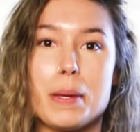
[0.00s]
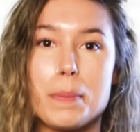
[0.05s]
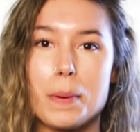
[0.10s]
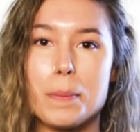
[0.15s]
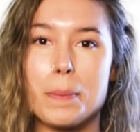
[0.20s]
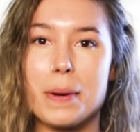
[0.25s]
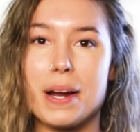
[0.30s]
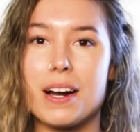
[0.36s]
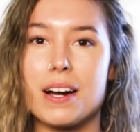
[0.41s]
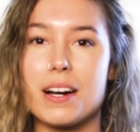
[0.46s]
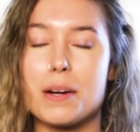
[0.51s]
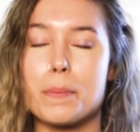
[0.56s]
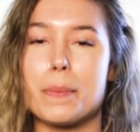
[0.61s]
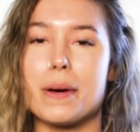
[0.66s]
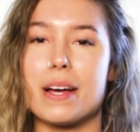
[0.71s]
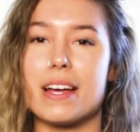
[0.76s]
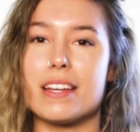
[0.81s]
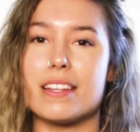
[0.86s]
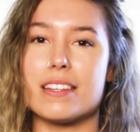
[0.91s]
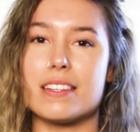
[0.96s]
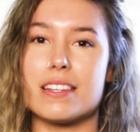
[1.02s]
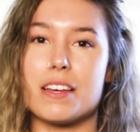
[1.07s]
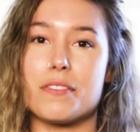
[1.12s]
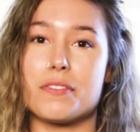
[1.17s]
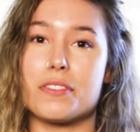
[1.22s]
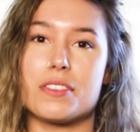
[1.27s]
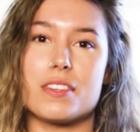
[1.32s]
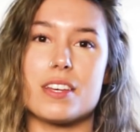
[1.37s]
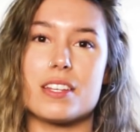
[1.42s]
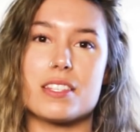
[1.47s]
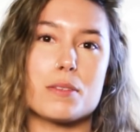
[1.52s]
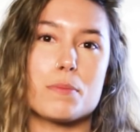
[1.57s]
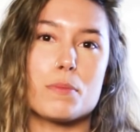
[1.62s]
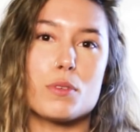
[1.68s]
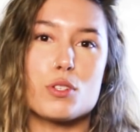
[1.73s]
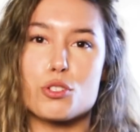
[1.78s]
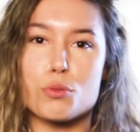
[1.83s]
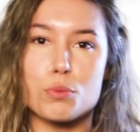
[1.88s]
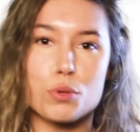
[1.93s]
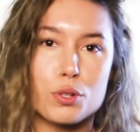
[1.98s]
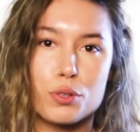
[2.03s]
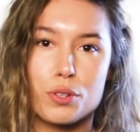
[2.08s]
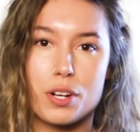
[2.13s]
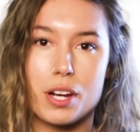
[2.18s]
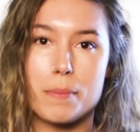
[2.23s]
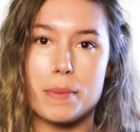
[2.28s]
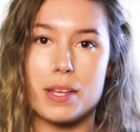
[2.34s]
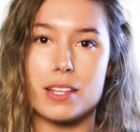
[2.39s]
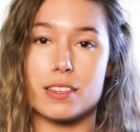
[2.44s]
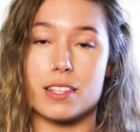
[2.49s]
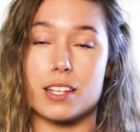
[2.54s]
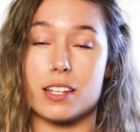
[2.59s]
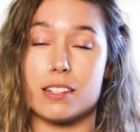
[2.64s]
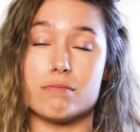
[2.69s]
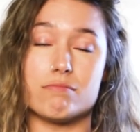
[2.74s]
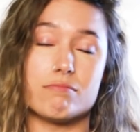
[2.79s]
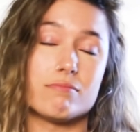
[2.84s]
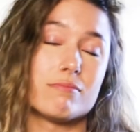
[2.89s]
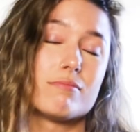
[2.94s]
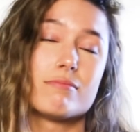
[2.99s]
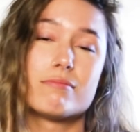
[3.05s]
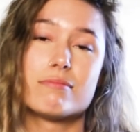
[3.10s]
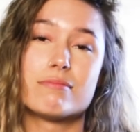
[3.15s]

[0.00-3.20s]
Be prepared, but if it's a mutual agreement, then